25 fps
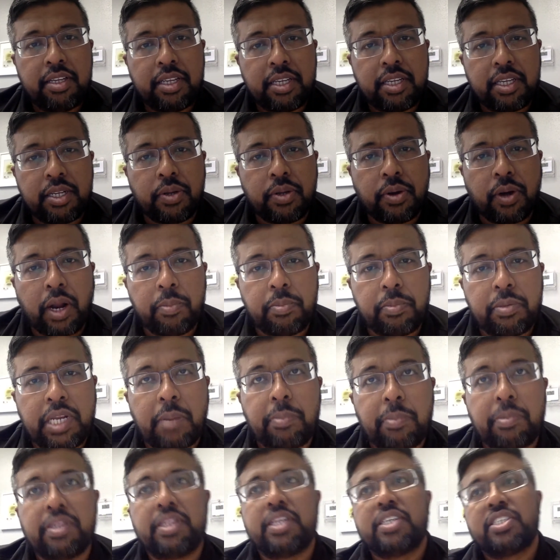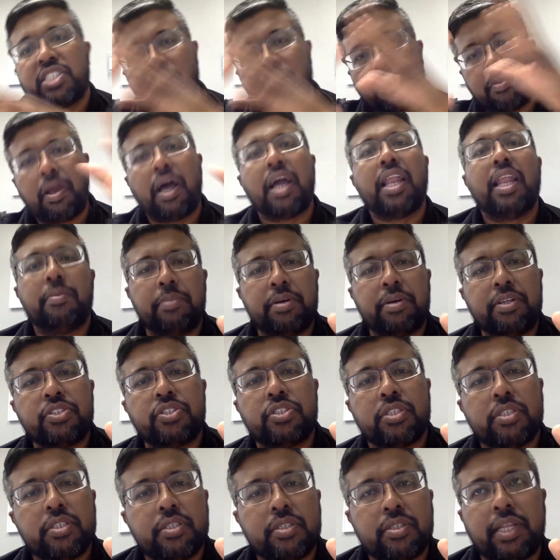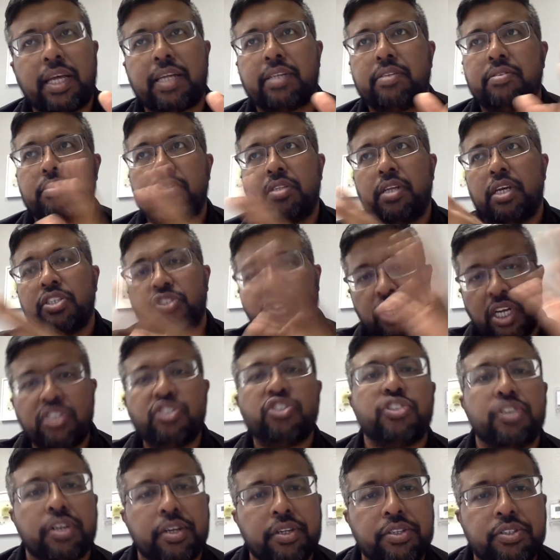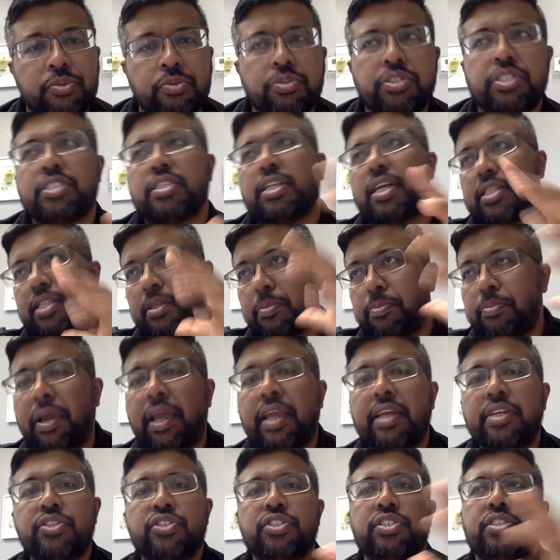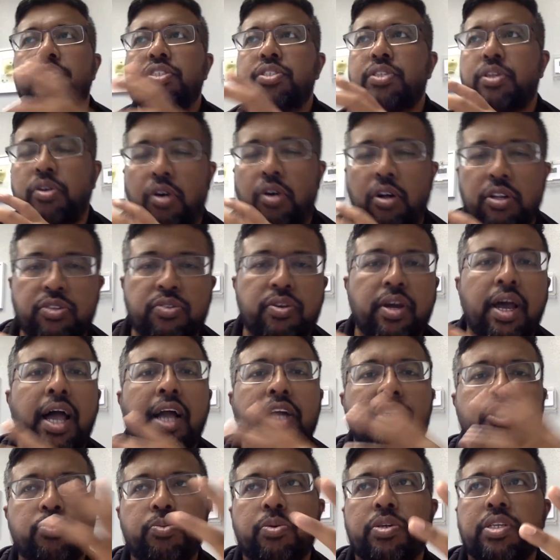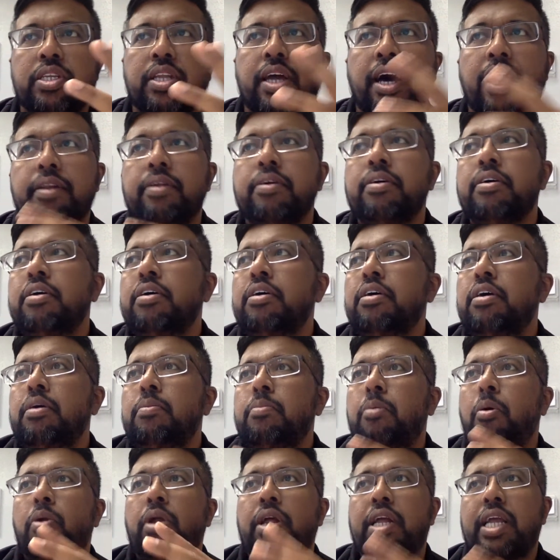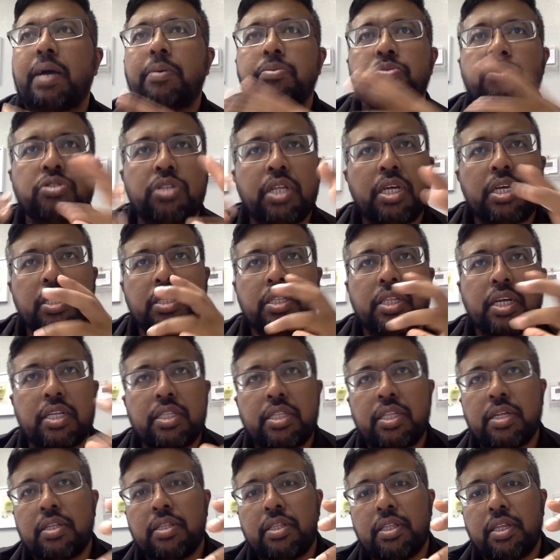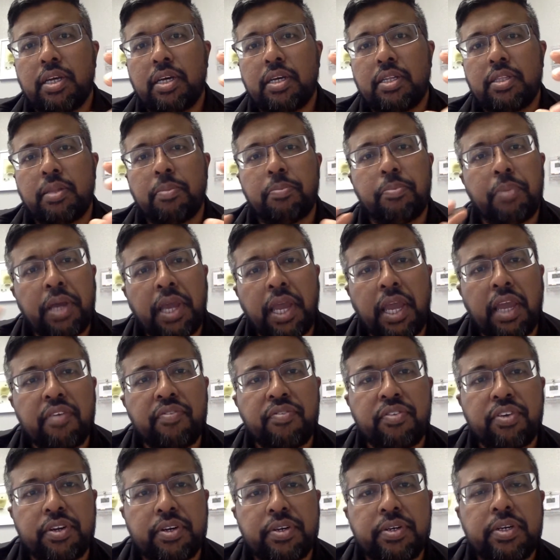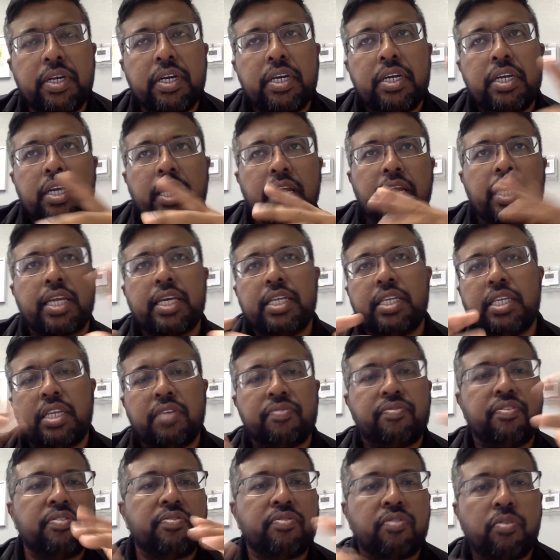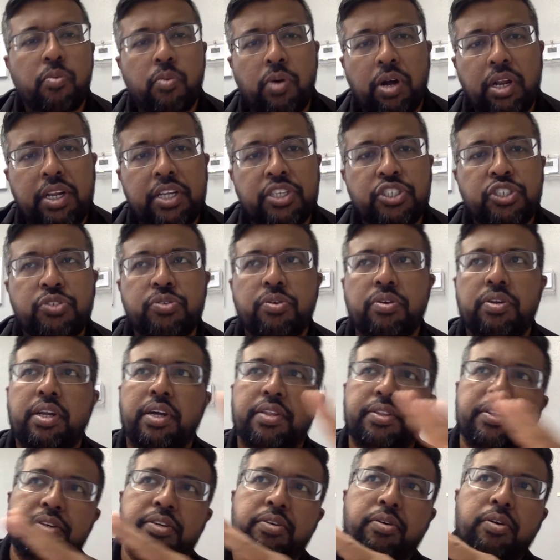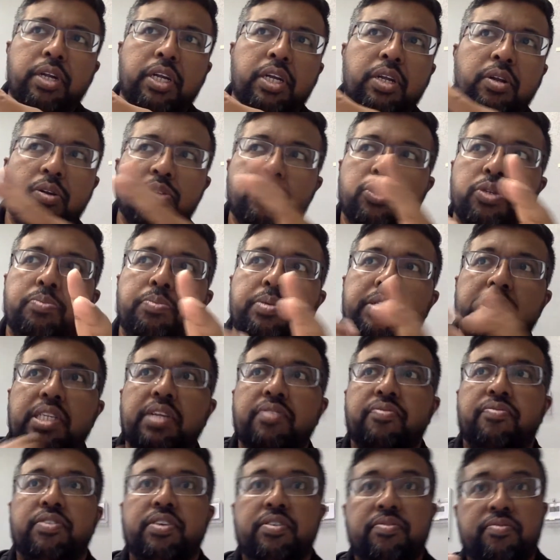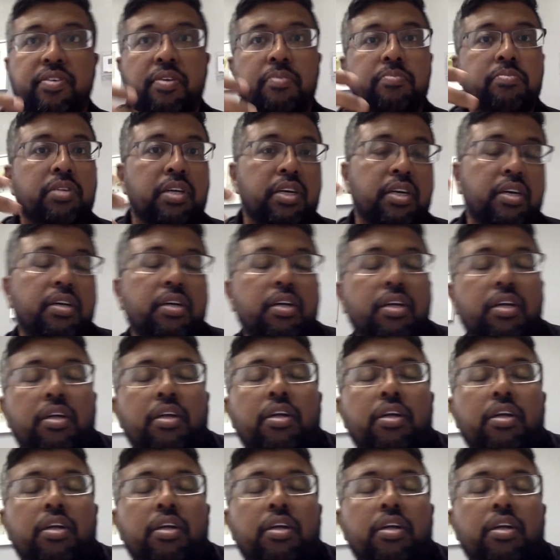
You know what I mean? I mean, there's some elements that essentials, which is like the pages, the call to action, whatnot. But when it comes to the behavior, it can differ from one niche to another, or it can also be different from the